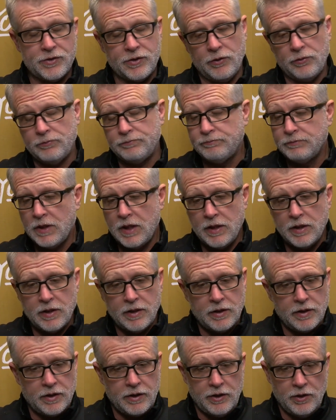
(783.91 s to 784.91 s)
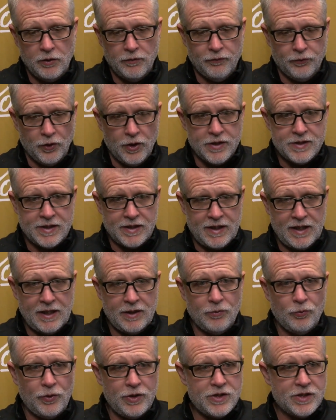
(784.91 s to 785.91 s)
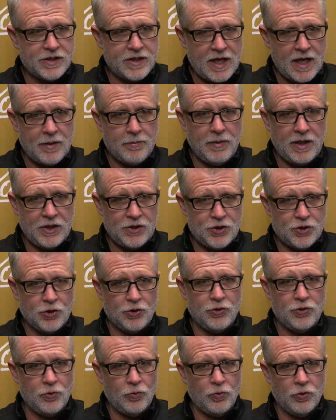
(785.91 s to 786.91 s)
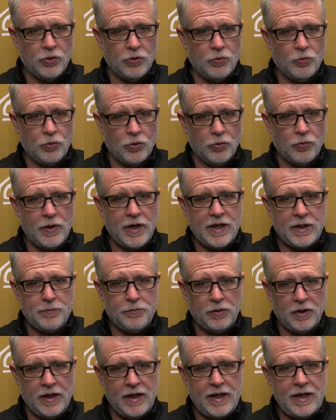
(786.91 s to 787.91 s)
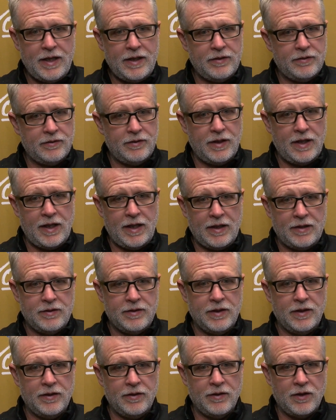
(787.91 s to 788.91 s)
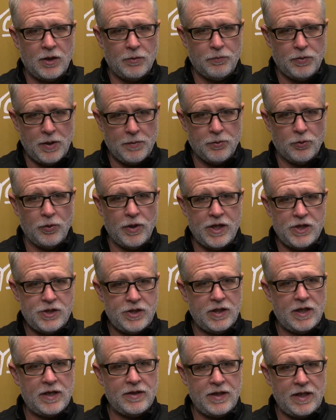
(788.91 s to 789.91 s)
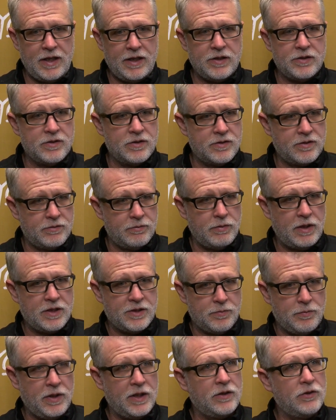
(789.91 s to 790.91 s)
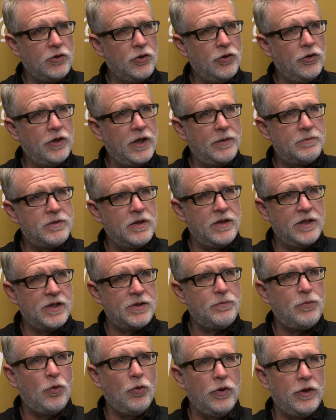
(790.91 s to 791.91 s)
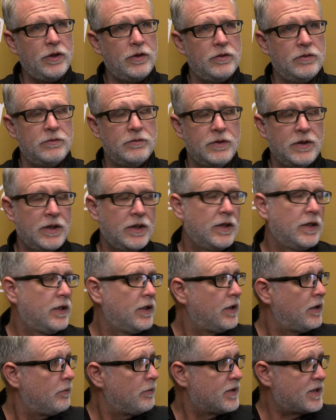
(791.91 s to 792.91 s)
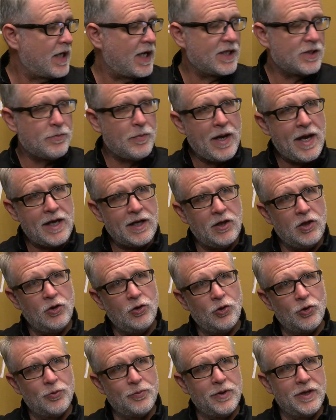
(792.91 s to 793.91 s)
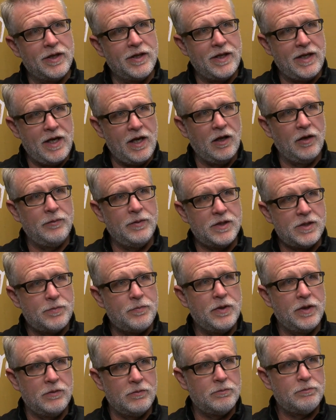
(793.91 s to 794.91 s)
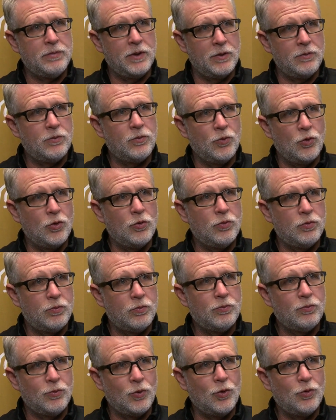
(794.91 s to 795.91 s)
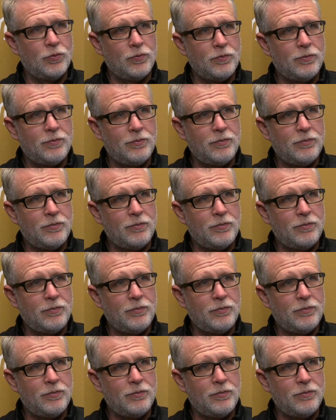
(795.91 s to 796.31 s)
So, for us, again, we just got to make sure that we're ready to play, and our preparation, I think, has been good up to this point, and besides battling a little bit of the elements, but we'll